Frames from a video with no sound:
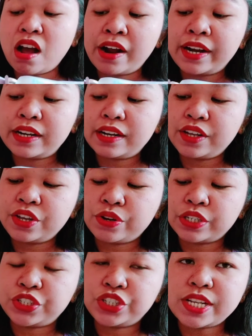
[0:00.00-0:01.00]
card,
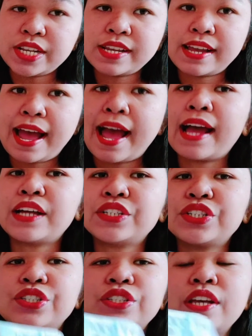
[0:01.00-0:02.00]
your
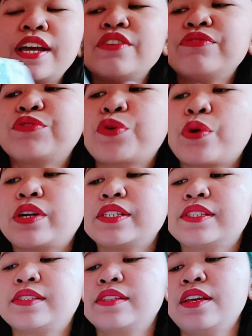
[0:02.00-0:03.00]
GCash, and of
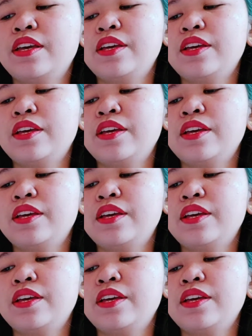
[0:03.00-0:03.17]
course,